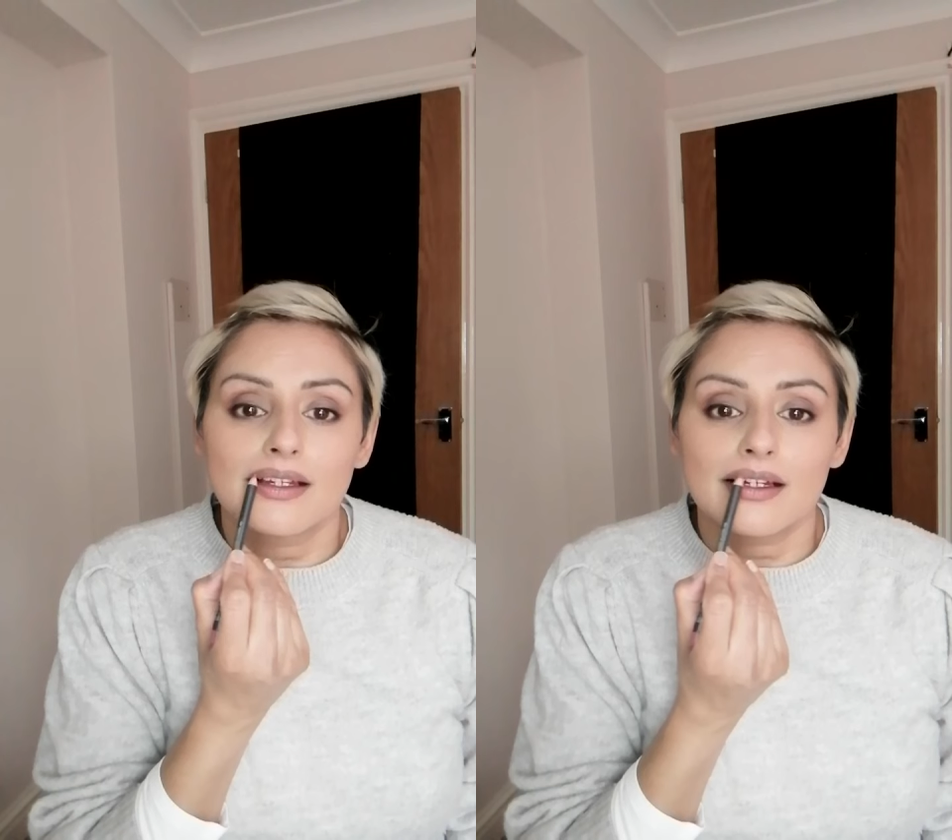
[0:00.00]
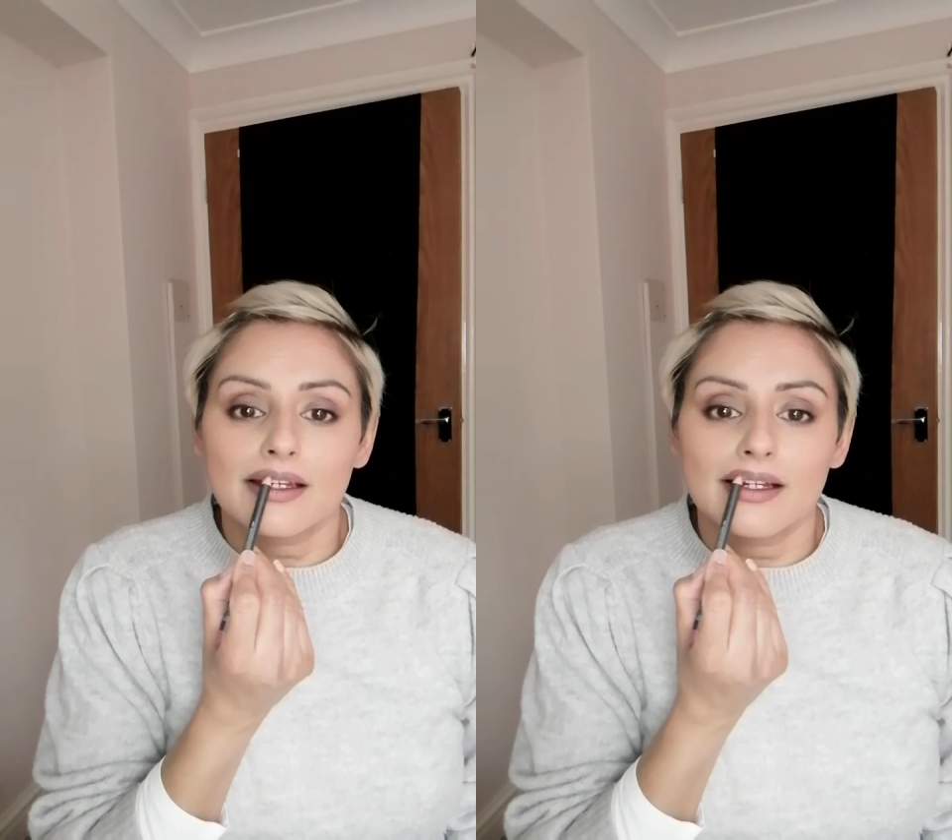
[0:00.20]

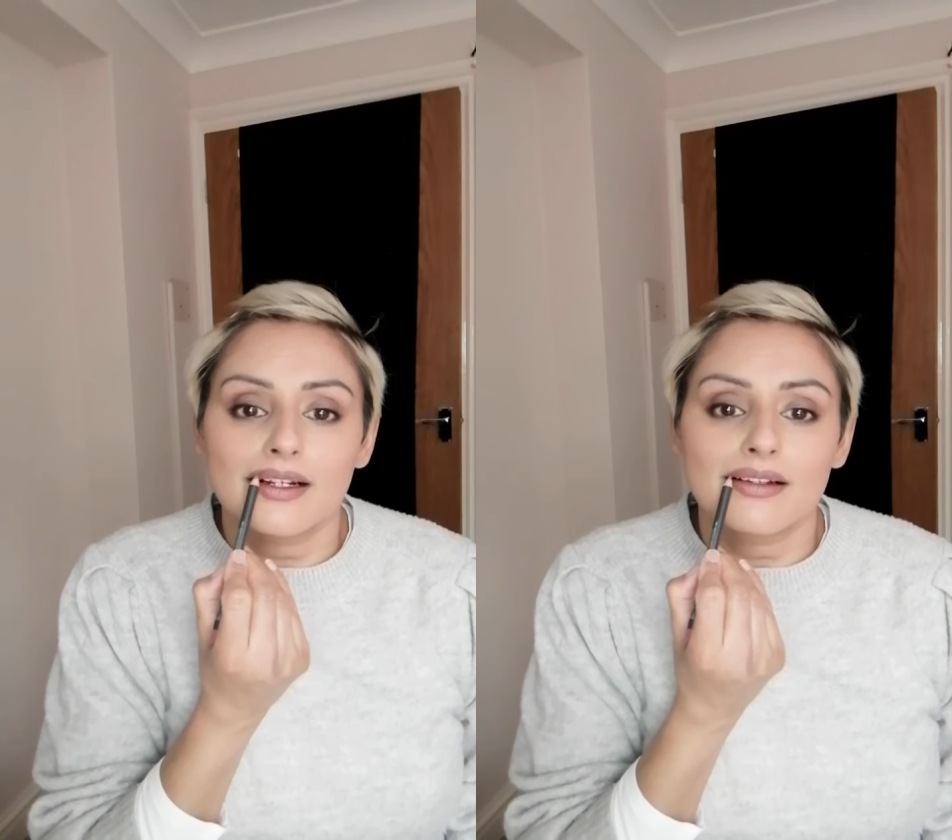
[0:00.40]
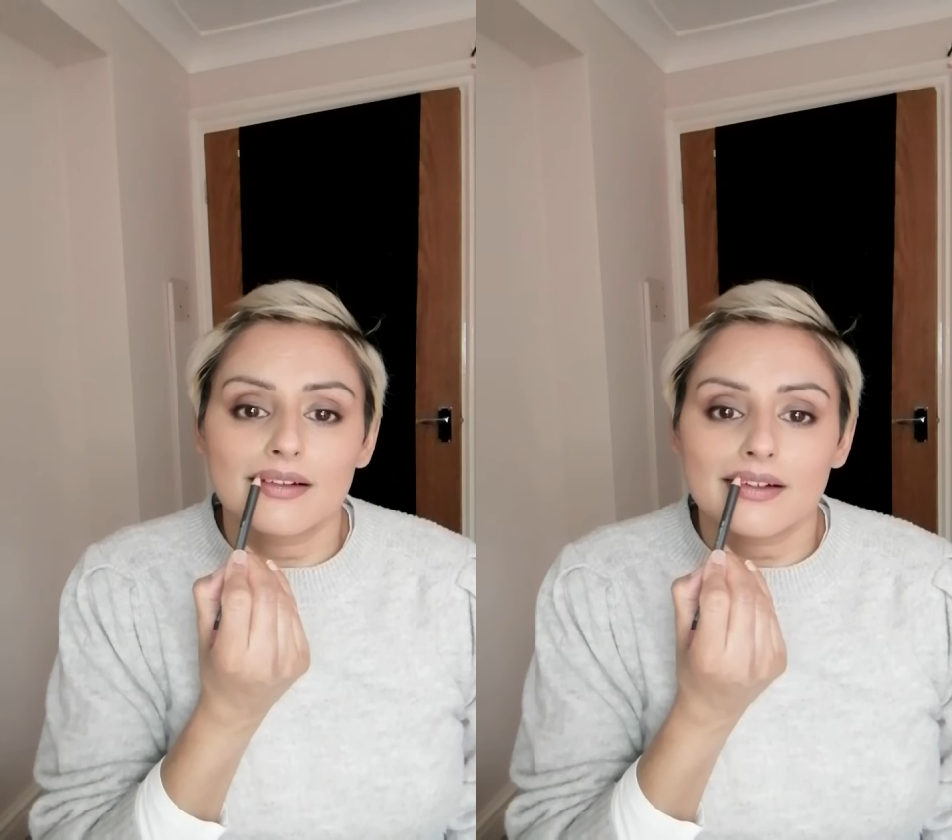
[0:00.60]

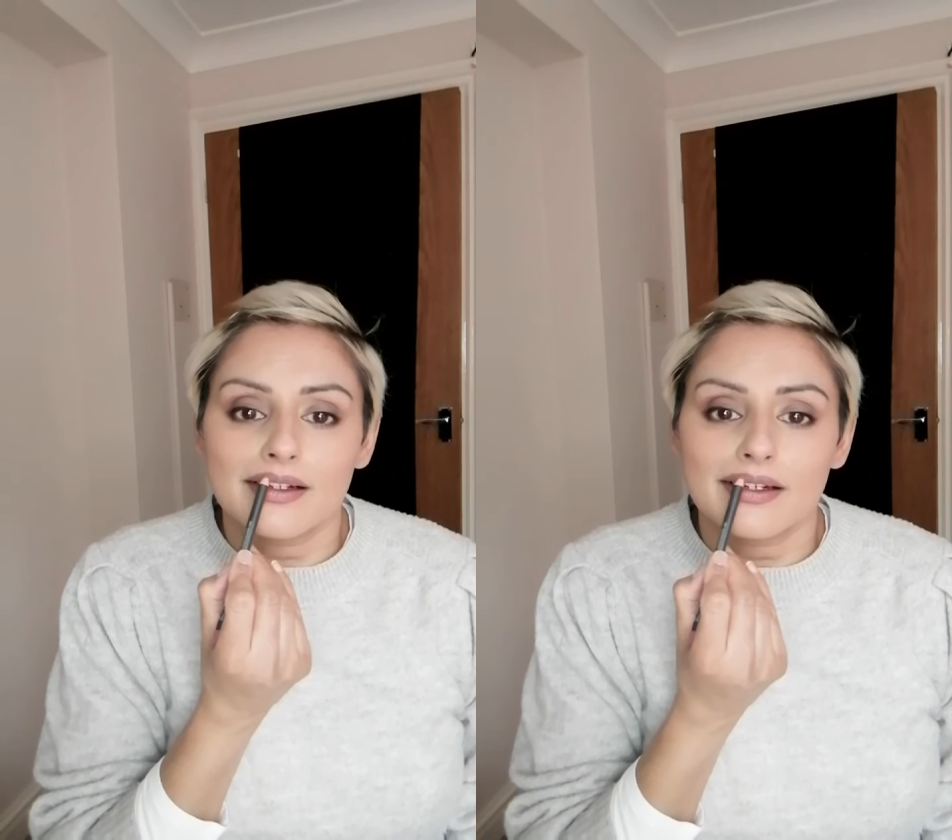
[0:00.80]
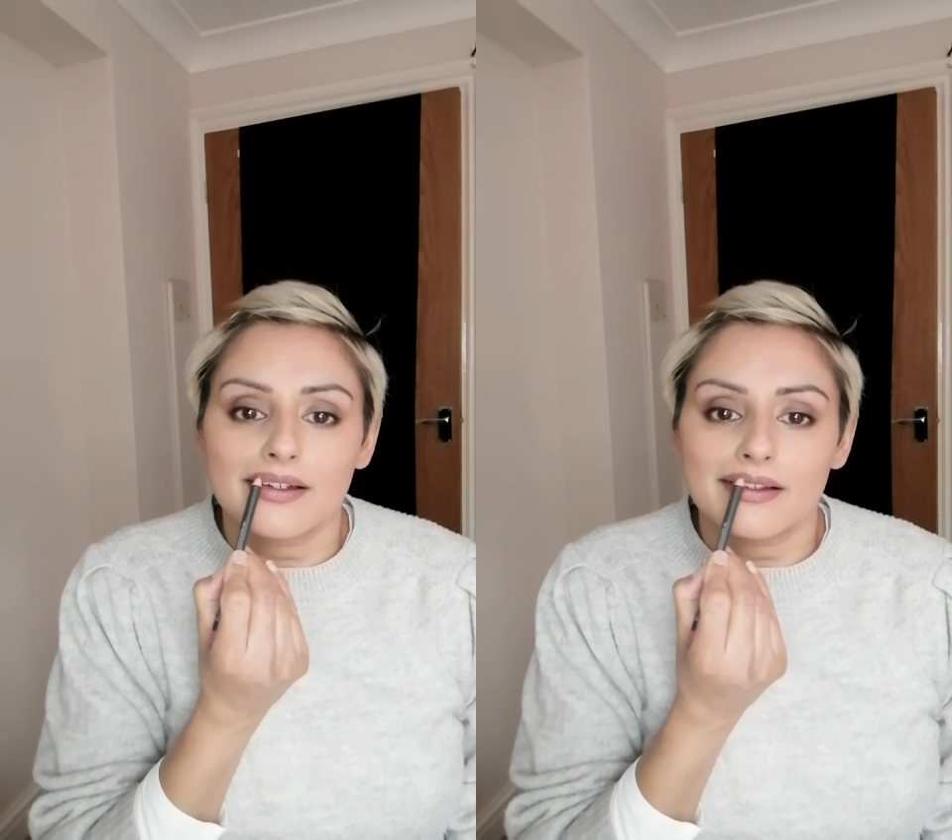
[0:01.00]
Again, I'm not
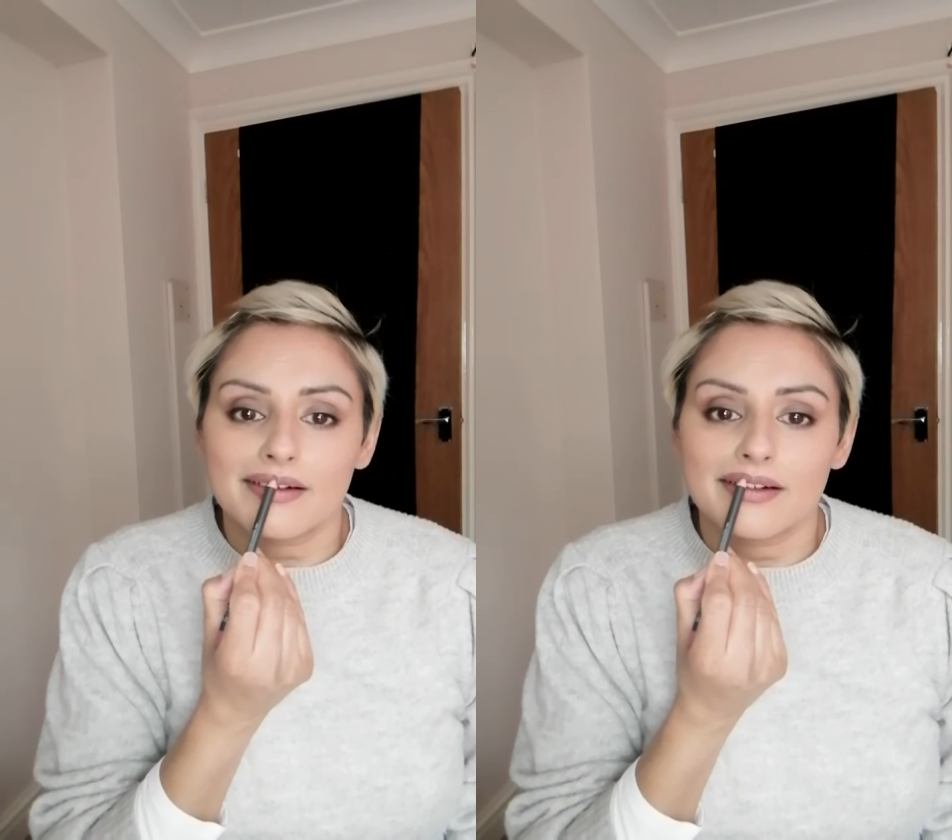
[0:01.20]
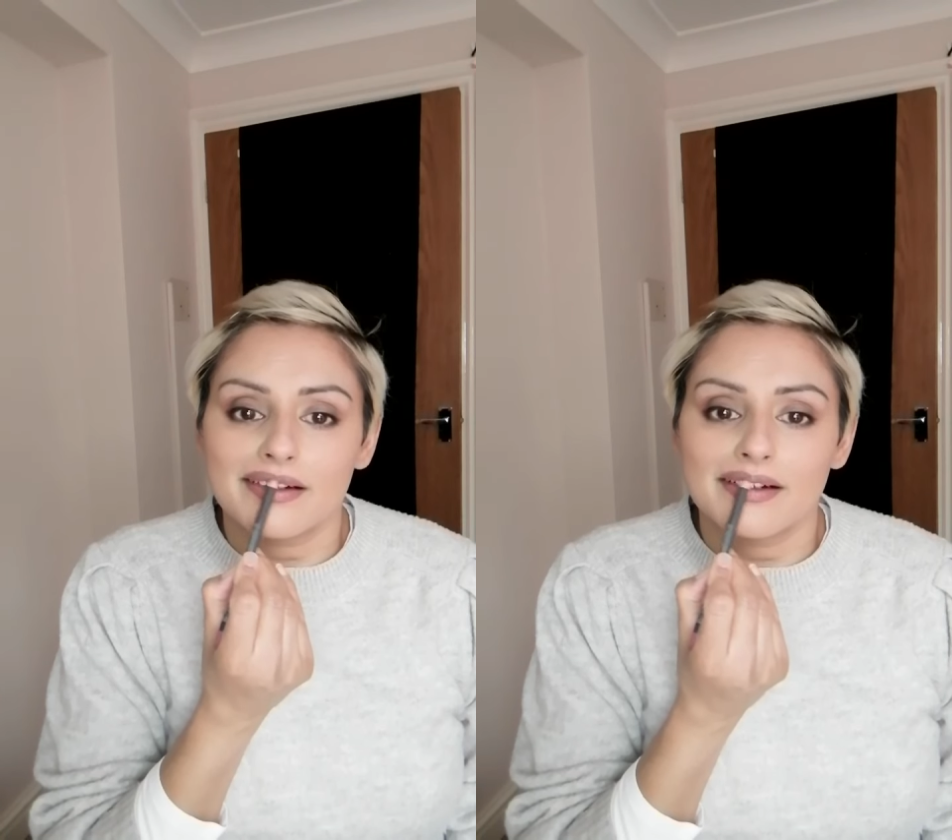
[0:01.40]
going to go
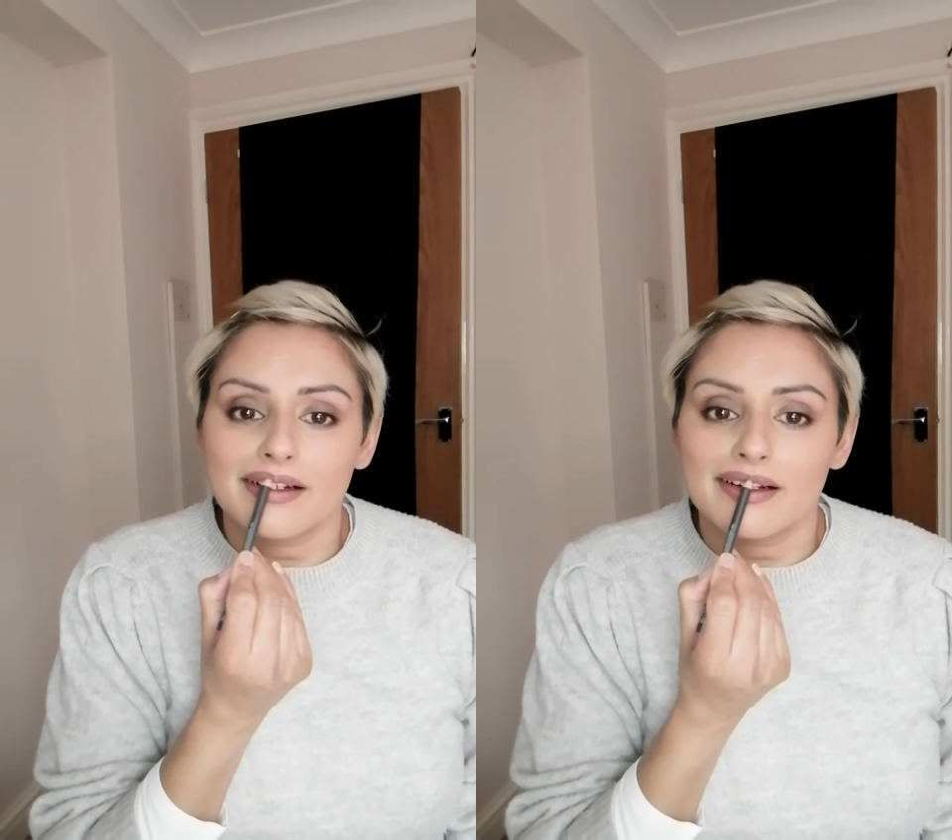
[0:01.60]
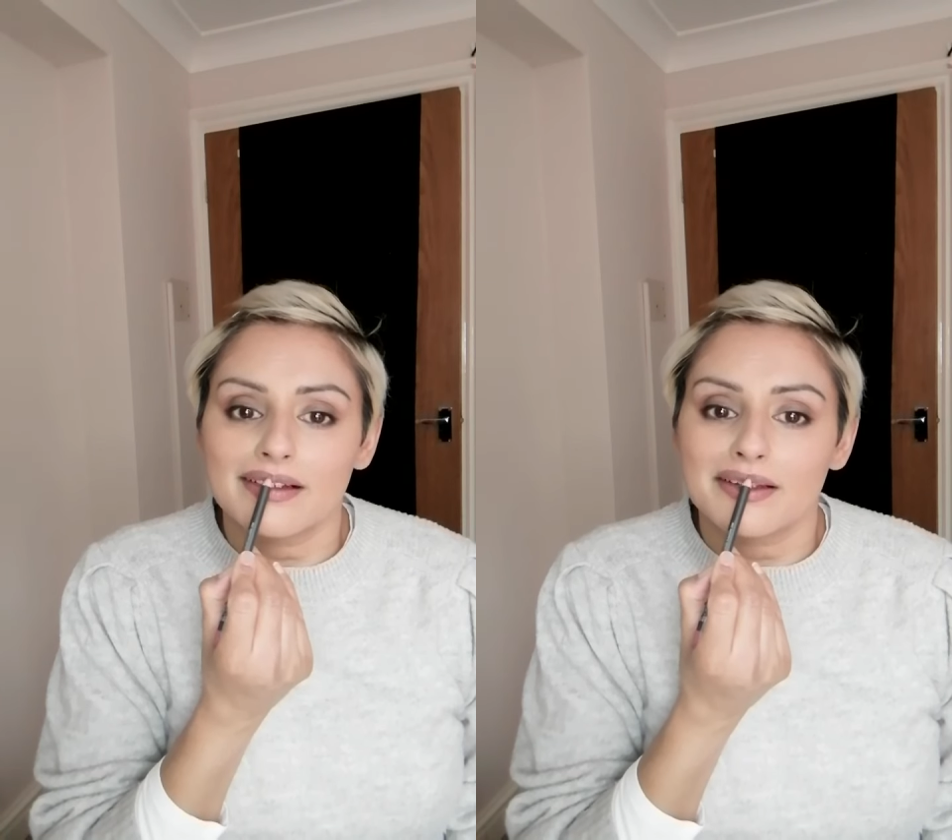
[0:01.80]
through
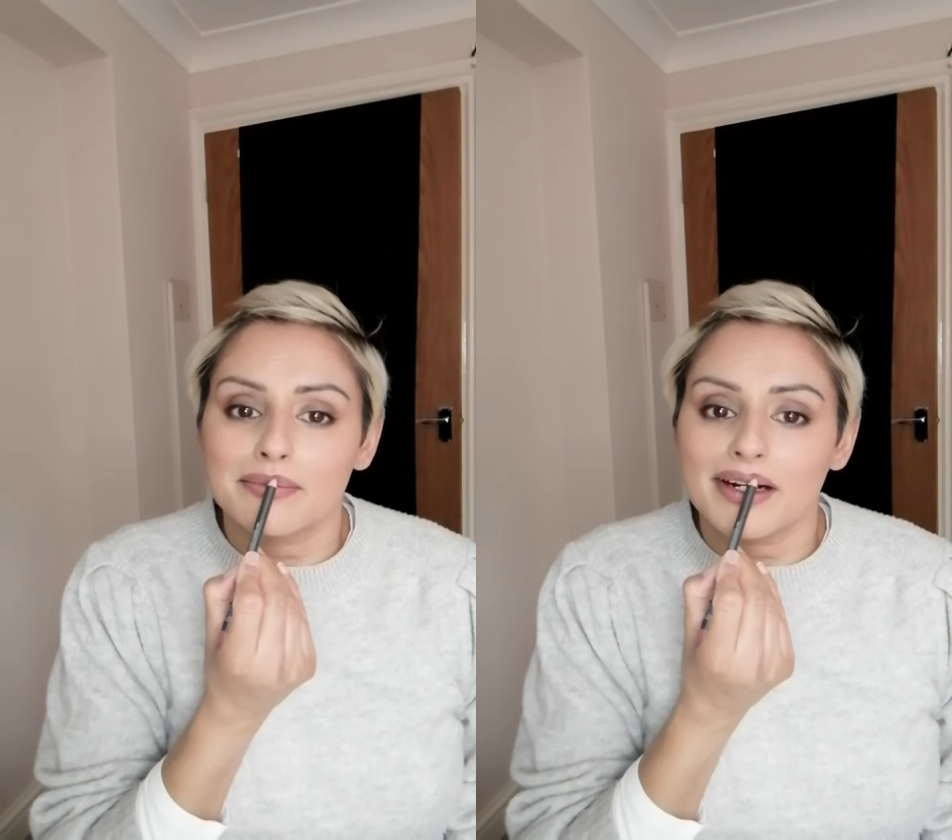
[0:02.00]
colours,